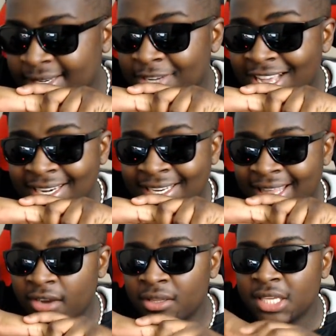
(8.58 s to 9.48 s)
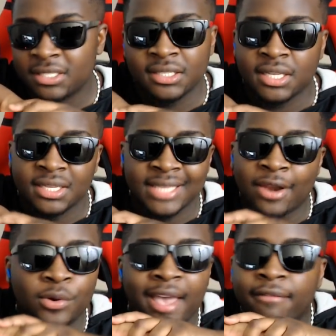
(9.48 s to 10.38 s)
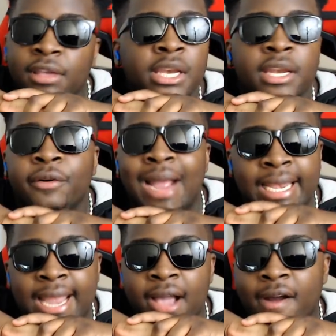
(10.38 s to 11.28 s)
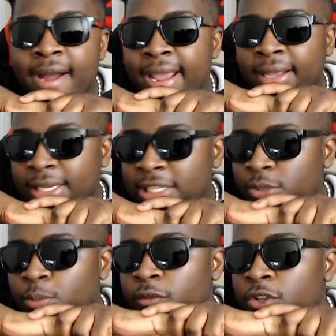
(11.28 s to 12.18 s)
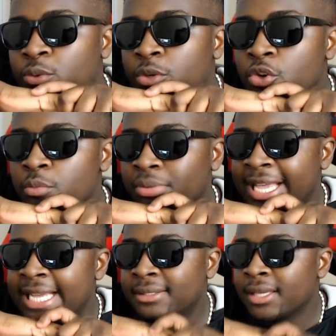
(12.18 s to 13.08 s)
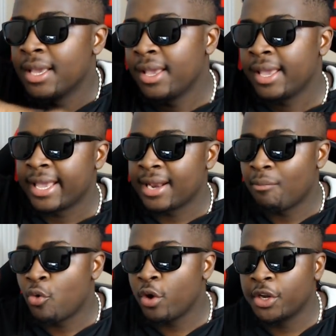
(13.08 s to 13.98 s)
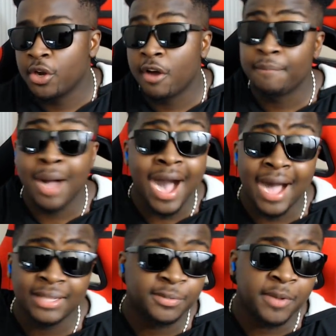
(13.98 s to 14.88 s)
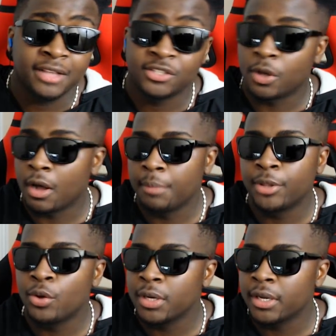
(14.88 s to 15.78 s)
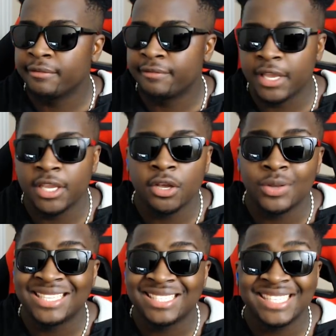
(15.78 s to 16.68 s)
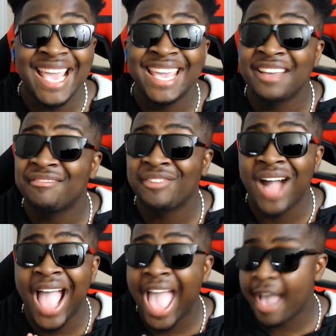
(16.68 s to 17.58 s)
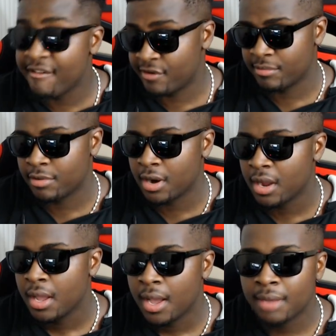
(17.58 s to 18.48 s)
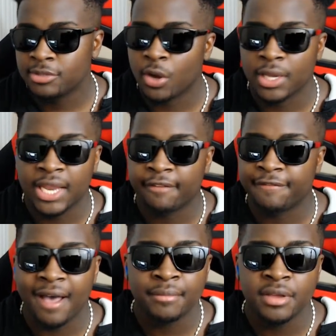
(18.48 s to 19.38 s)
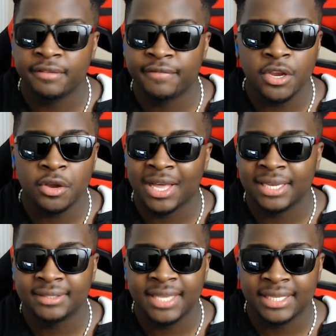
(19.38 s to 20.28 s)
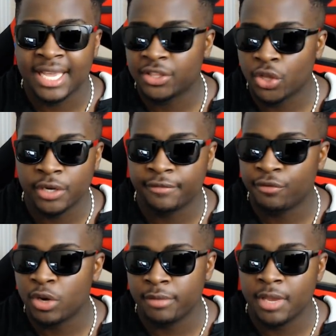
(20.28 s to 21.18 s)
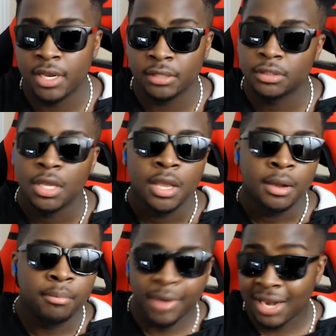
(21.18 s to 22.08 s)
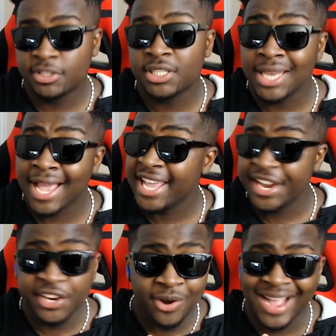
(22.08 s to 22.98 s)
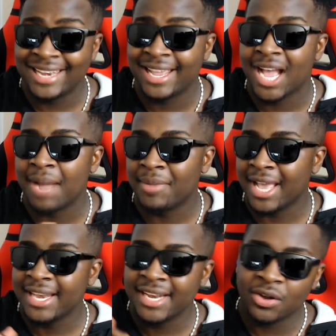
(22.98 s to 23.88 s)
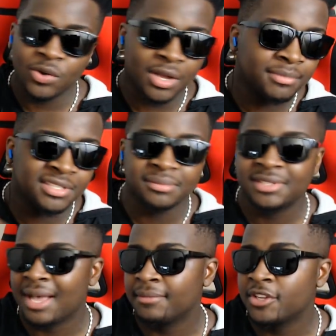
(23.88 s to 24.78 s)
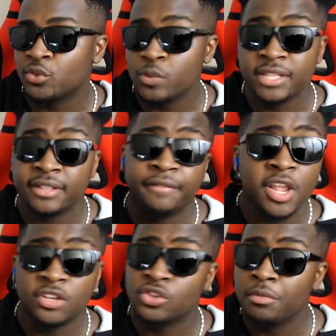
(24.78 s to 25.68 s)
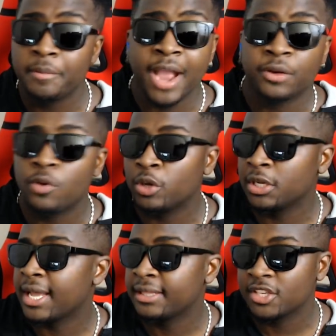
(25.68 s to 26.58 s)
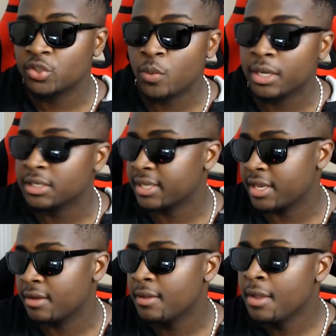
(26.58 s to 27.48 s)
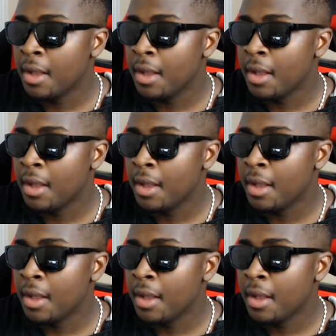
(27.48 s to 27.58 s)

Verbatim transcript: I'm kind of late on this is because I don't have internet right now. All right, I just moved into a new place, and I'm working off my hotspot, so uploading a video is taking forever, bro. I'm talking like 5-minute video probably take like 30-40 minutes. But I'm still out here grinding. All right, my internet gonna come in sometime this week. The video is gonna be back rolling like this quick as hell.